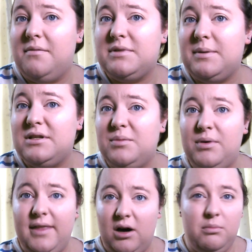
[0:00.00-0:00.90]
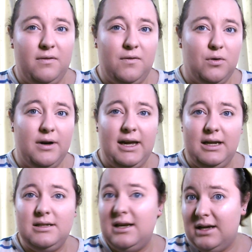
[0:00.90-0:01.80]
if I'm supposed to put that on
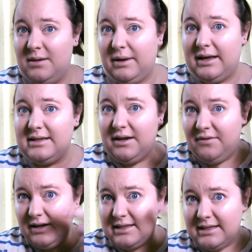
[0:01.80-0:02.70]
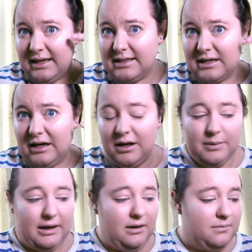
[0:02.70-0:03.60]
beforehand, but I can definitely see it's
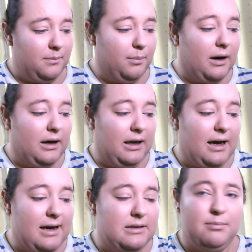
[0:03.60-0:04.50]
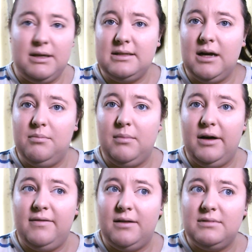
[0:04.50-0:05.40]
glowy, but it has messed up
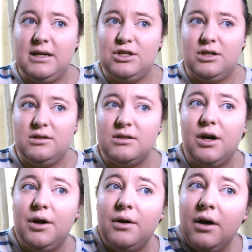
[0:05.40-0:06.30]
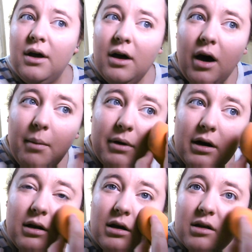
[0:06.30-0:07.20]
my foundation, so I'm
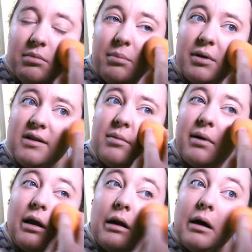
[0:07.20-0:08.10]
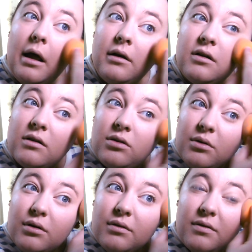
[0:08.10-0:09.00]
going to use my beauty blender and just
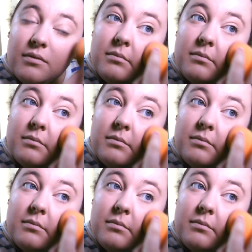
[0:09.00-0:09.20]
sort of